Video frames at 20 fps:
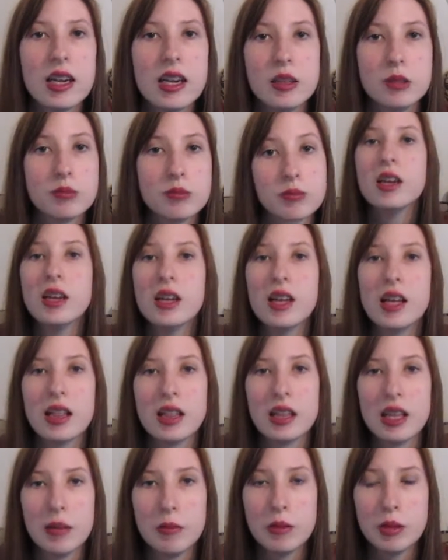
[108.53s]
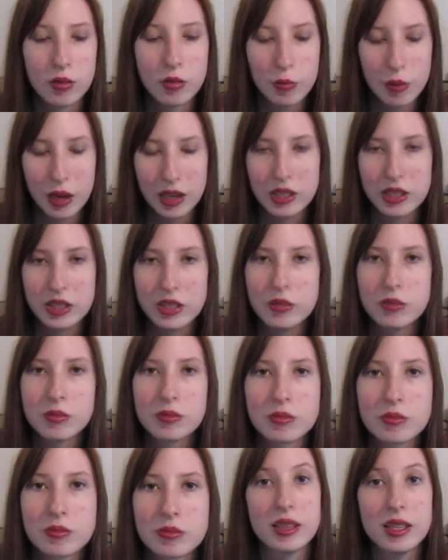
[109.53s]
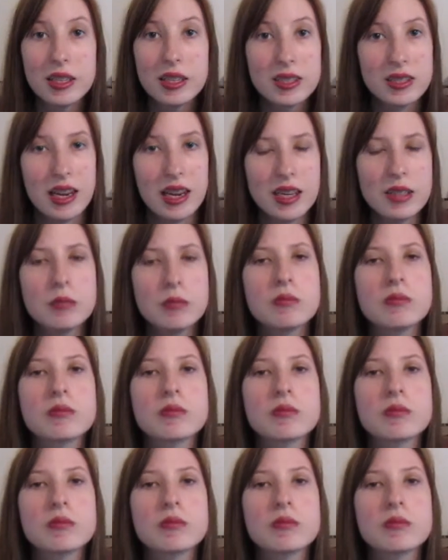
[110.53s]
And let me remind you, this night